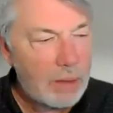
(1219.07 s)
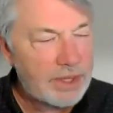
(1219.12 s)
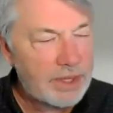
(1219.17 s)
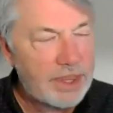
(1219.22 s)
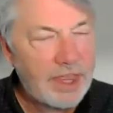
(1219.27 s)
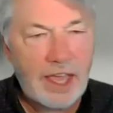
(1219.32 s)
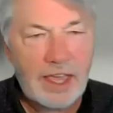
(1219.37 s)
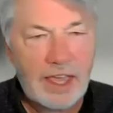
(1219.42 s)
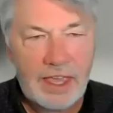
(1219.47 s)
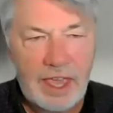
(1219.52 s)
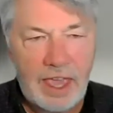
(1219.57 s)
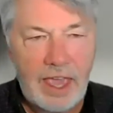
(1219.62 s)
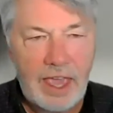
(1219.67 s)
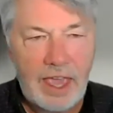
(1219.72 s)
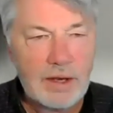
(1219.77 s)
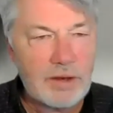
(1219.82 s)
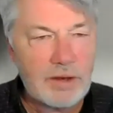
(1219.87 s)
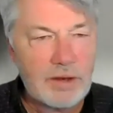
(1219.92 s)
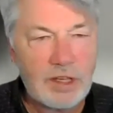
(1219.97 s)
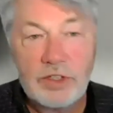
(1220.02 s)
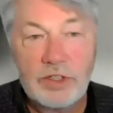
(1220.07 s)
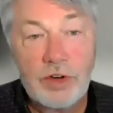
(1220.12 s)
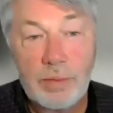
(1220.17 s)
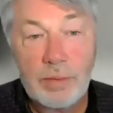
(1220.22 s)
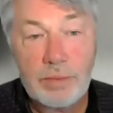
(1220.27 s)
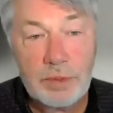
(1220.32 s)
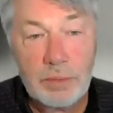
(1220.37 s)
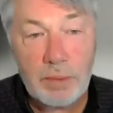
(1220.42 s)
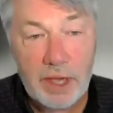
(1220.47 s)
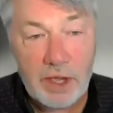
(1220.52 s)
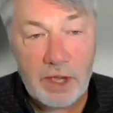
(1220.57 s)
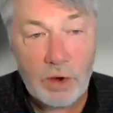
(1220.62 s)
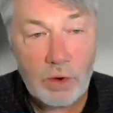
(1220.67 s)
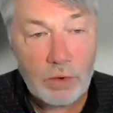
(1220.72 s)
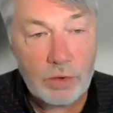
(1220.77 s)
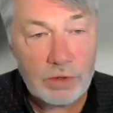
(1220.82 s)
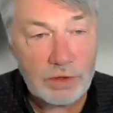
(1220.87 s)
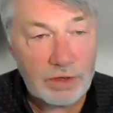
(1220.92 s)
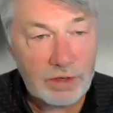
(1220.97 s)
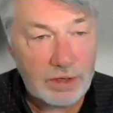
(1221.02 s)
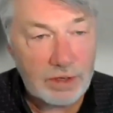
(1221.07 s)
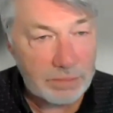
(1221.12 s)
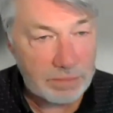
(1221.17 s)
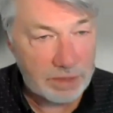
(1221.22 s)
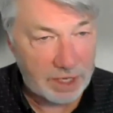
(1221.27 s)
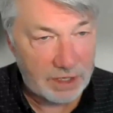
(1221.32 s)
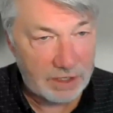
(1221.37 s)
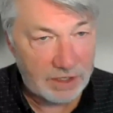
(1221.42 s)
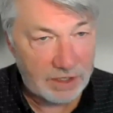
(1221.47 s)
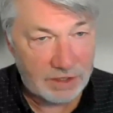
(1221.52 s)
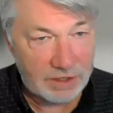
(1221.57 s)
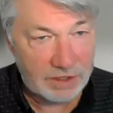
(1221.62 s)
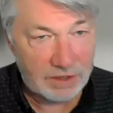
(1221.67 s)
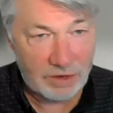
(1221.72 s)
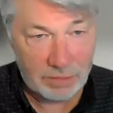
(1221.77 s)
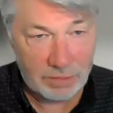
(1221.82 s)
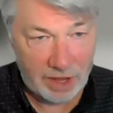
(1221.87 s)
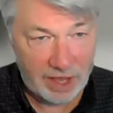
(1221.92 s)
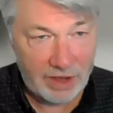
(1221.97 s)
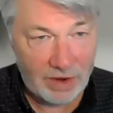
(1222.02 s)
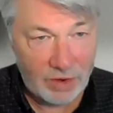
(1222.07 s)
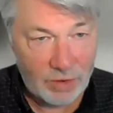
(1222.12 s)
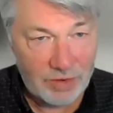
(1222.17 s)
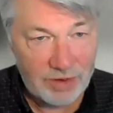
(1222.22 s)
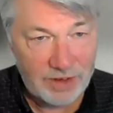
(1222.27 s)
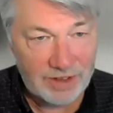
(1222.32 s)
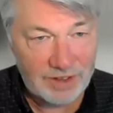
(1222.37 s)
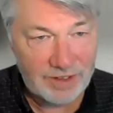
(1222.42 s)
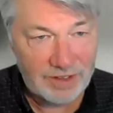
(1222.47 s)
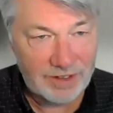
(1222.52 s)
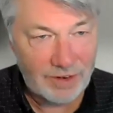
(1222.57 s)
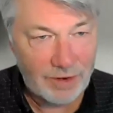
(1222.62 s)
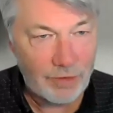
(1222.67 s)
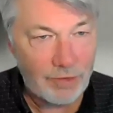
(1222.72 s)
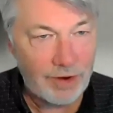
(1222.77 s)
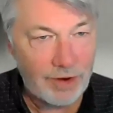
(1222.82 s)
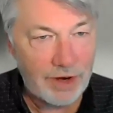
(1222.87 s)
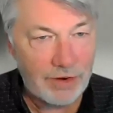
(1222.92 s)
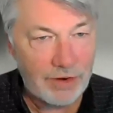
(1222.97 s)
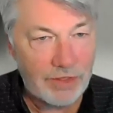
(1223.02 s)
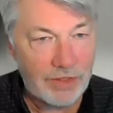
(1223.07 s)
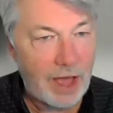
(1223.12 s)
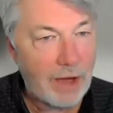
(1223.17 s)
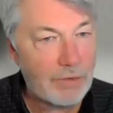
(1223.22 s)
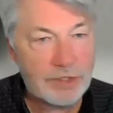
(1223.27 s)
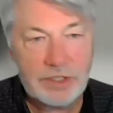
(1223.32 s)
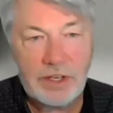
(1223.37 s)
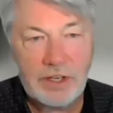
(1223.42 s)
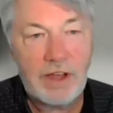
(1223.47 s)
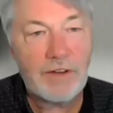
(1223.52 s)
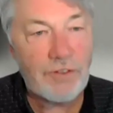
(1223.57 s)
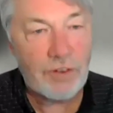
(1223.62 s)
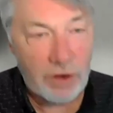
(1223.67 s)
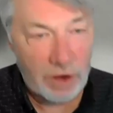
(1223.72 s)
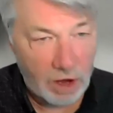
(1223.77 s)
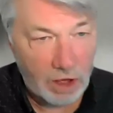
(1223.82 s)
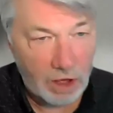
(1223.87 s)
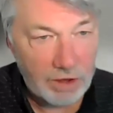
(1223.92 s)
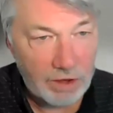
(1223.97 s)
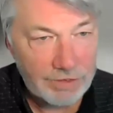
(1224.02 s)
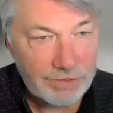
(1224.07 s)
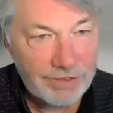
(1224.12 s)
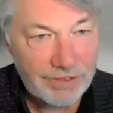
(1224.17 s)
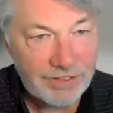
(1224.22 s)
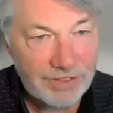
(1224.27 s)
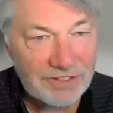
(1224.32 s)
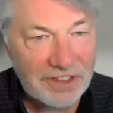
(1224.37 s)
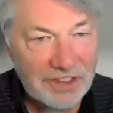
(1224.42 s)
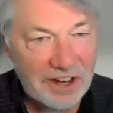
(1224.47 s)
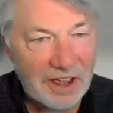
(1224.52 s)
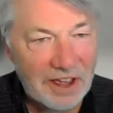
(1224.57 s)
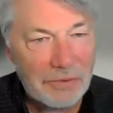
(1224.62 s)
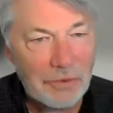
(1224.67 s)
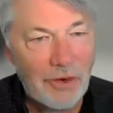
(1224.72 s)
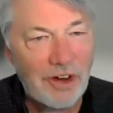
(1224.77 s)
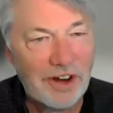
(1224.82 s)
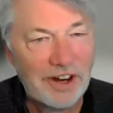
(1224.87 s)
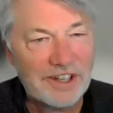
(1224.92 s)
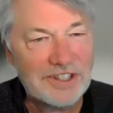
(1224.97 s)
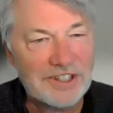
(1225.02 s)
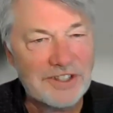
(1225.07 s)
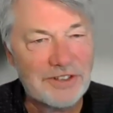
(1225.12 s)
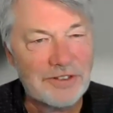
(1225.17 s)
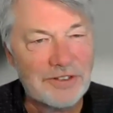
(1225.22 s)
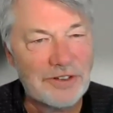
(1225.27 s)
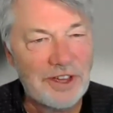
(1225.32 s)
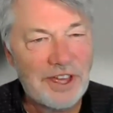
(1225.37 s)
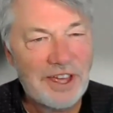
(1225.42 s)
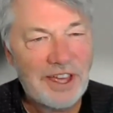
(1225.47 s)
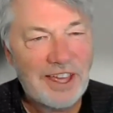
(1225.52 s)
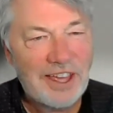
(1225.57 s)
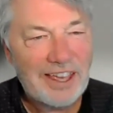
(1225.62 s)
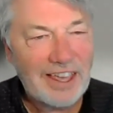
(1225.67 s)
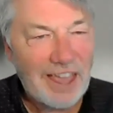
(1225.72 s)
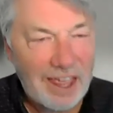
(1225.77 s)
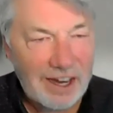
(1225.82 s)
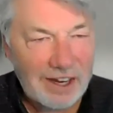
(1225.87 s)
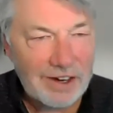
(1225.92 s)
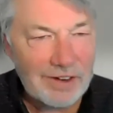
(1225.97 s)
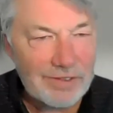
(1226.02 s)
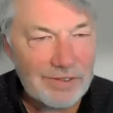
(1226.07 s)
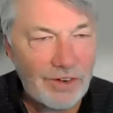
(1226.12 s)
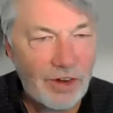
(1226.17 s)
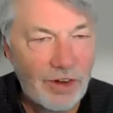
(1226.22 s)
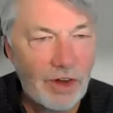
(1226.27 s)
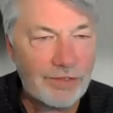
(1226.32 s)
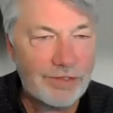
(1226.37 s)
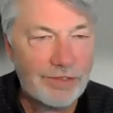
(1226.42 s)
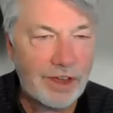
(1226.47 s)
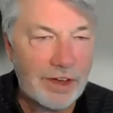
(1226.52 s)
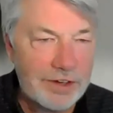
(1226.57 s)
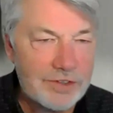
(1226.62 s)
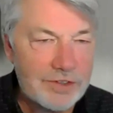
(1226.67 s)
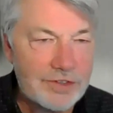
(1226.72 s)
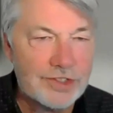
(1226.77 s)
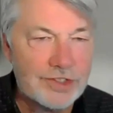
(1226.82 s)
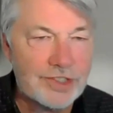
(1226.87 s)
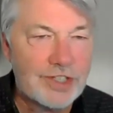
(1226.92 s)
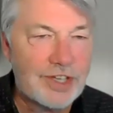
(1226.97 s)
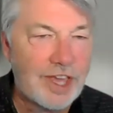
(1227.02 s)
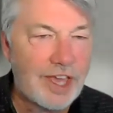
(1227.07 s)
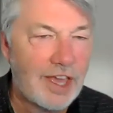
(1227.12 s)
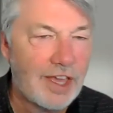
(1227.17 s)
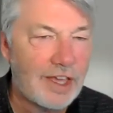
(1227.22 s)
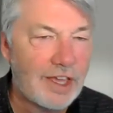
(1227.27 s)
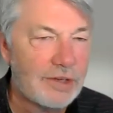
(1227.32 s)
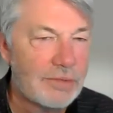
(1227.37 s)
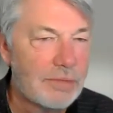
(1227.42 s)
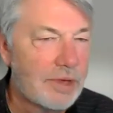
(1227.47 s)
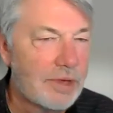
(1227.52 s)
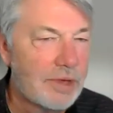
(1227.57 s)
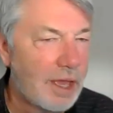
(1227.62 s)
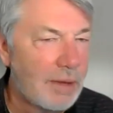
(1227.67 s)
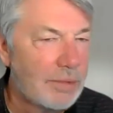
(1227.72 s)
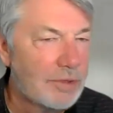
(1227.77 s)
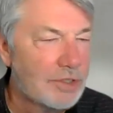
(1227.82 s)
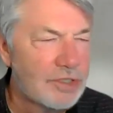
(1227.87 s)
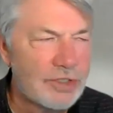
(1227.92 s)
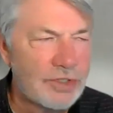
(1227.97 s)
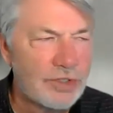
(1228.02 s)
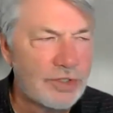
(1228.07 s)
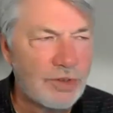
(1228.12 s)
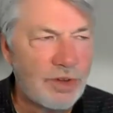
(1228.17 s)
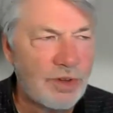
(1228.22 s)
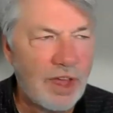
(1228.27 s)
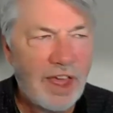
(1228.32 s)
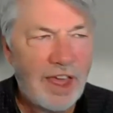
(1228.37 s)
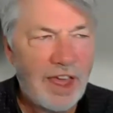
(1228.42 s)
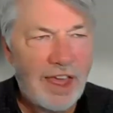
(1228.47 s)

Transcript: but that can't in terms of my own opinion or my own career that was never enough that i wanted to get involved understand be able to